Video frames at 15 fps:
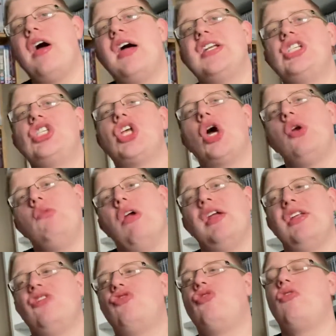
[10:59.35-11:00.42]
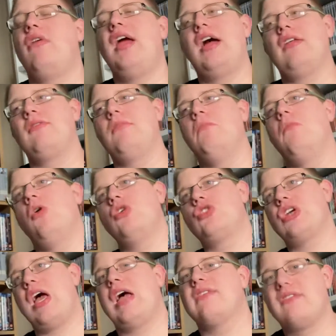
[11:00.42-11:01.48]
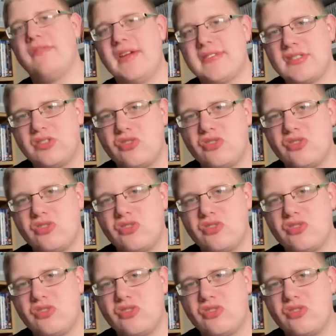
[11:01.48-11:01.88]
I don't like this story as much as the rest of the